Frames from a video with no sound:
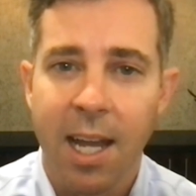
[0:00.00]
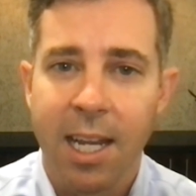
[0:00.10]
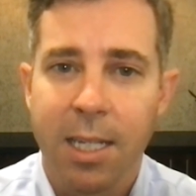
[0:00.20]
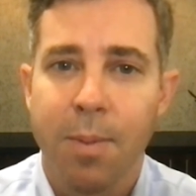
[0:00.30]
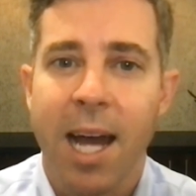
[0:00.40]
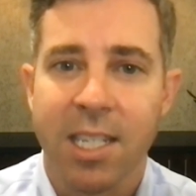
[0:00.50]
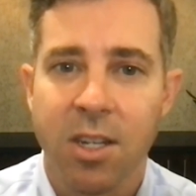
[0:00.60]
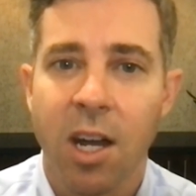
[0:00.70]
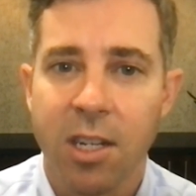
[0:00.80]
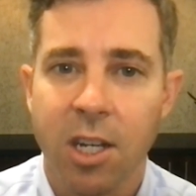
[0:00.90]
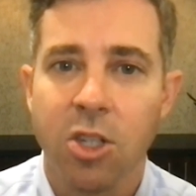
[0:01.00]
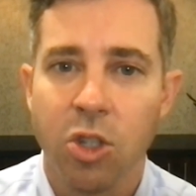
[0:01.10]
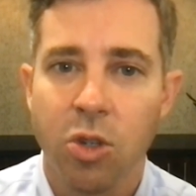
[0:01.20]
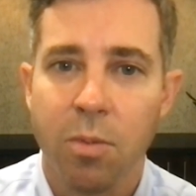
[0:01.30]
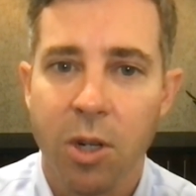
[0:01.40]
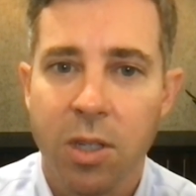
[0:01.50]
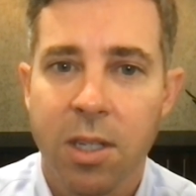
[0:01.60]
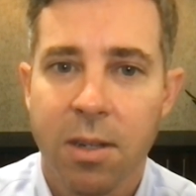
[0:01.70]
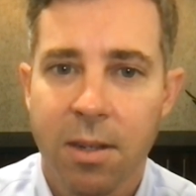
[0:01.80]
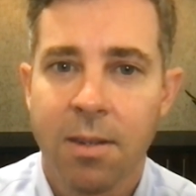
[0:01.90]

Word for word: that gets passed on to consumers.